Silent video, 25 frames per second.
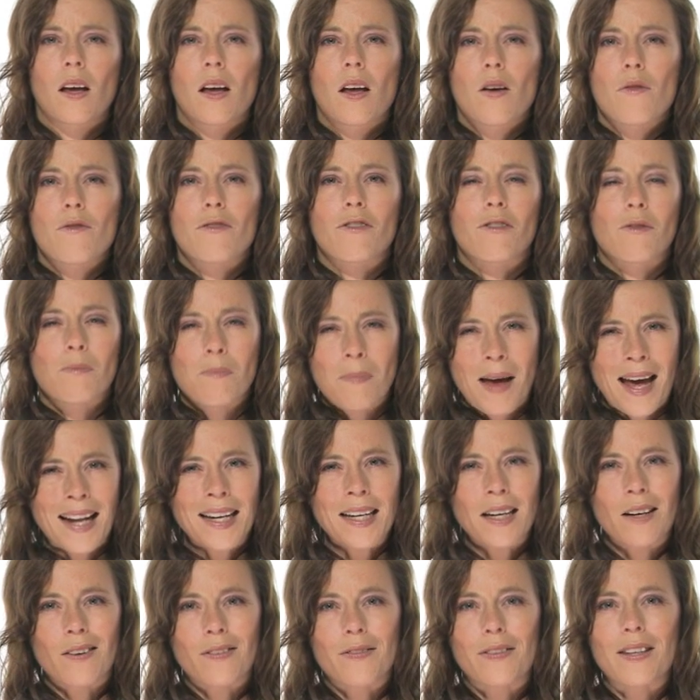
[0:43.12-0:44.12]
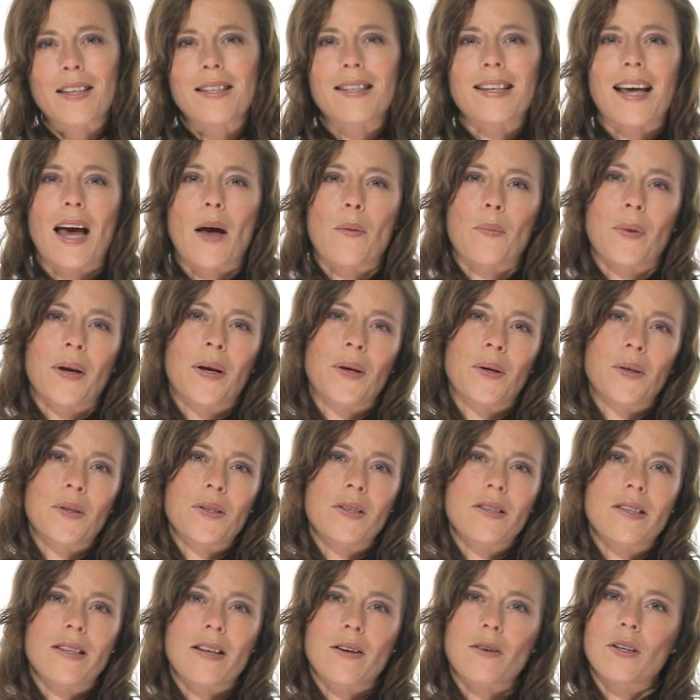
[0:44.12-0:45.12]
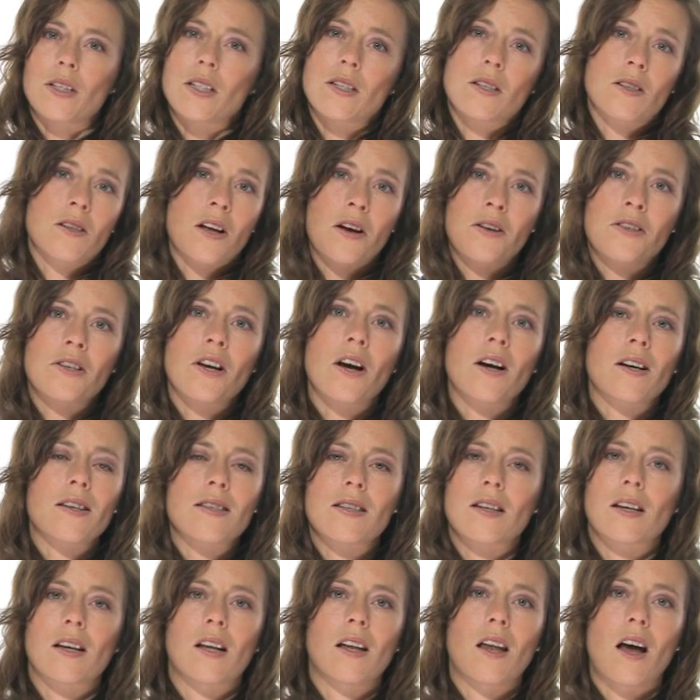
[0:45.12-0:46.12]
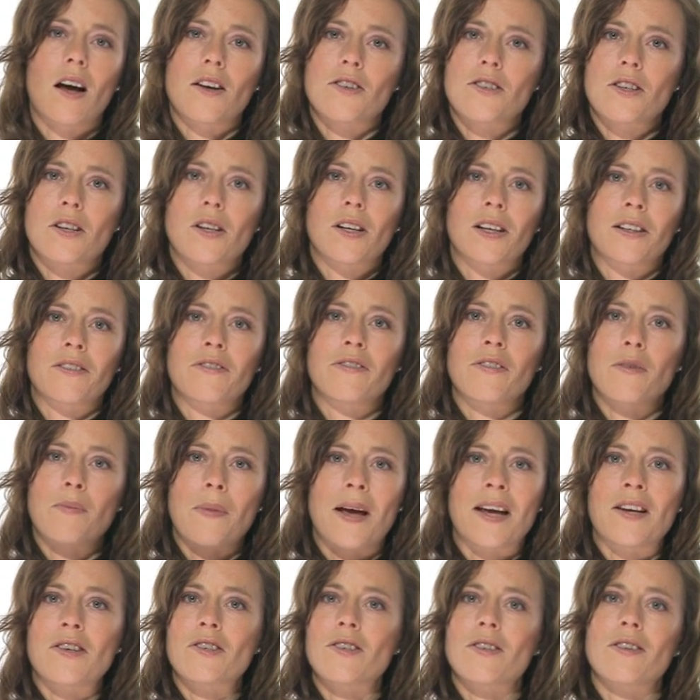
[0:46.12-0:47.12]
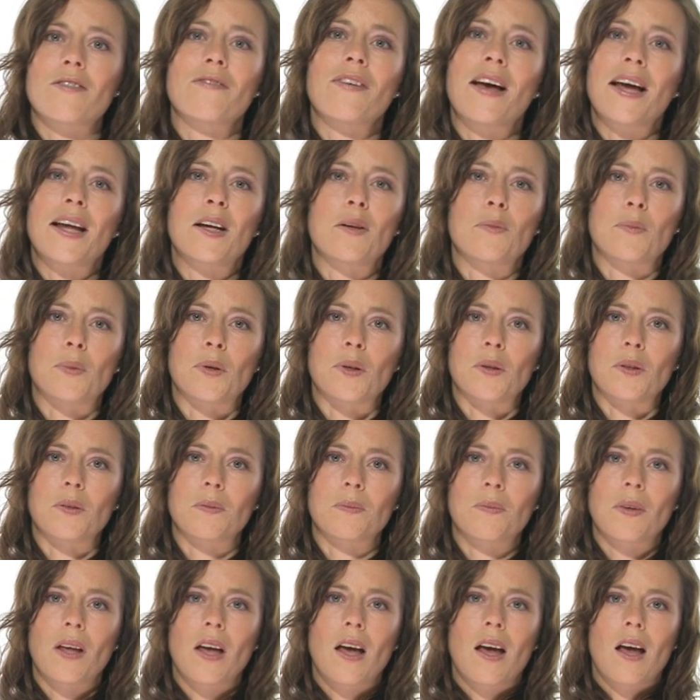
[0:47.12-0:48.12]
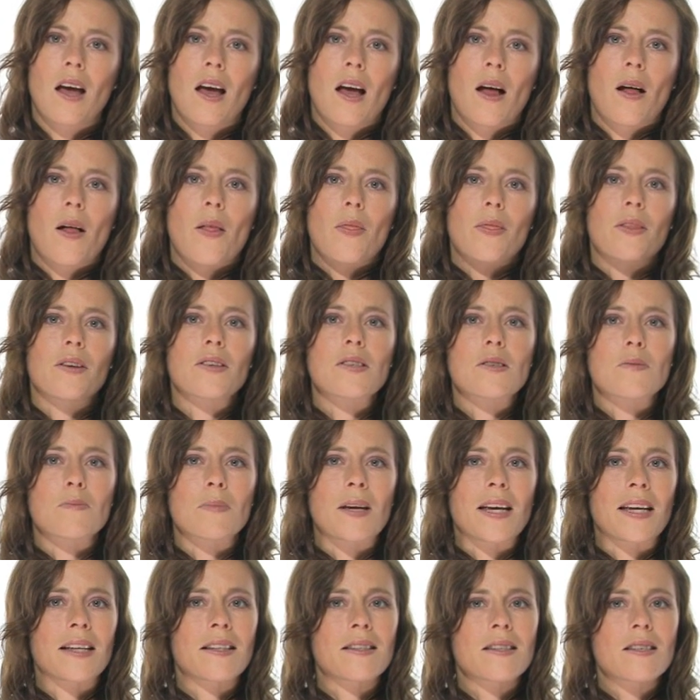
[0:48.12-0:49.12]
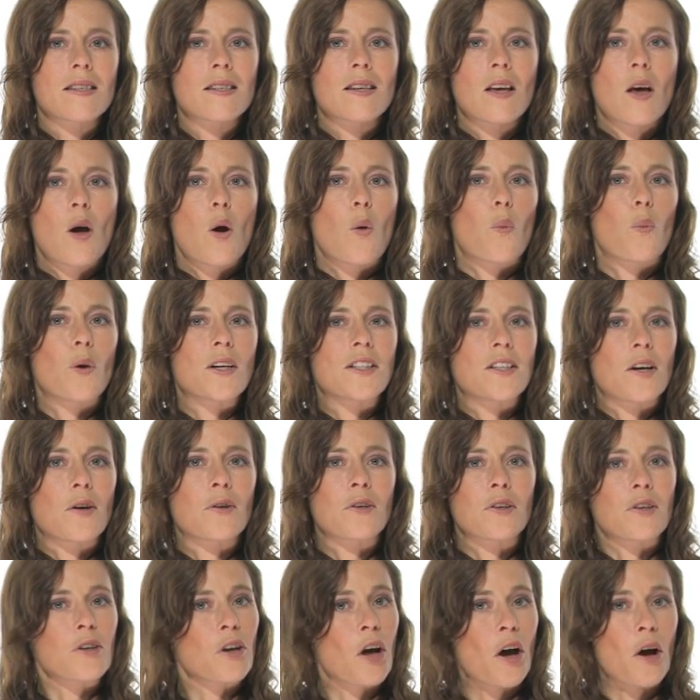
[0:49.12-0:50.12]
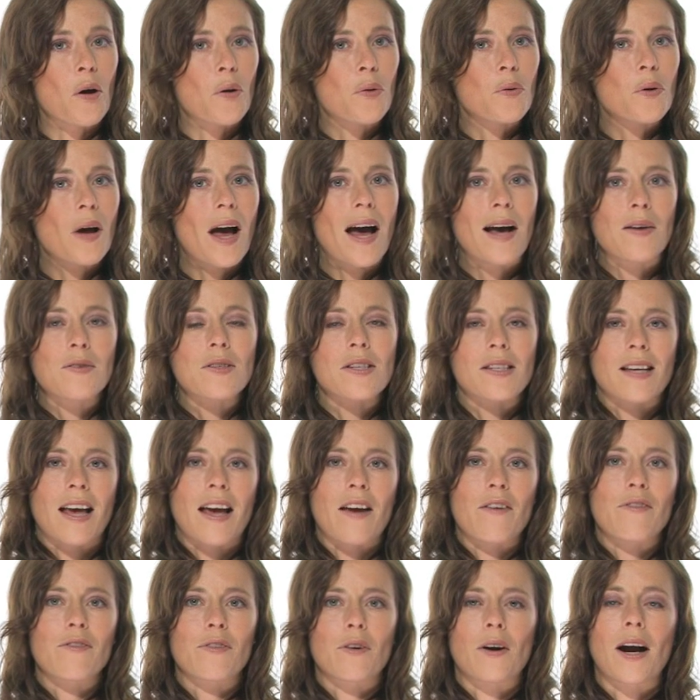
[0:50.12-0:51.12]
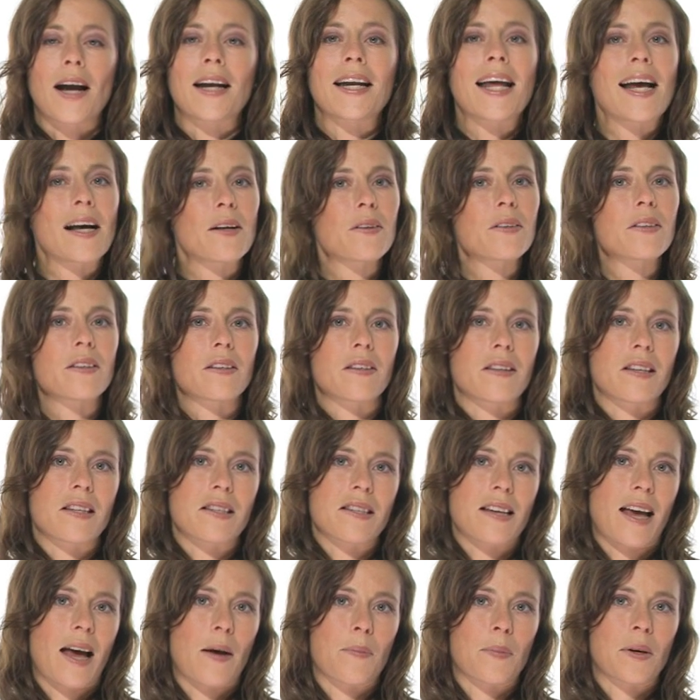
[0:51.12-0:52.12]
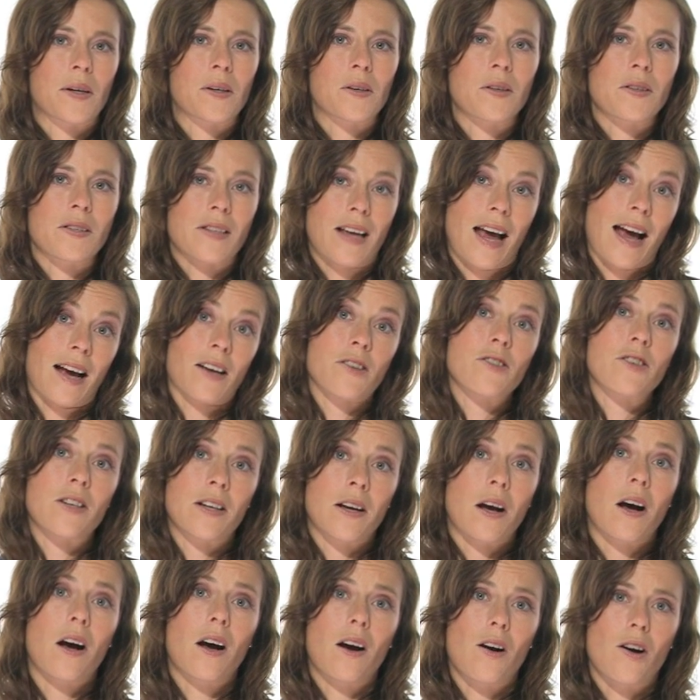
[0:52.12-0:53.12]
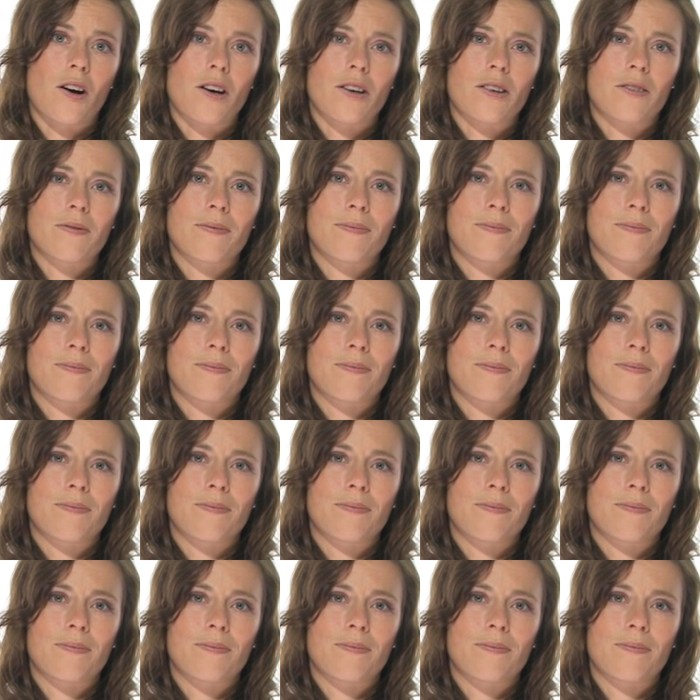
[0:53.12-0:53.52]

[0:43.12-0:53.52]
For many of these chemicals, there is no toxicological information available. This means we don't know how safe or unhealthy these chemicals actually are.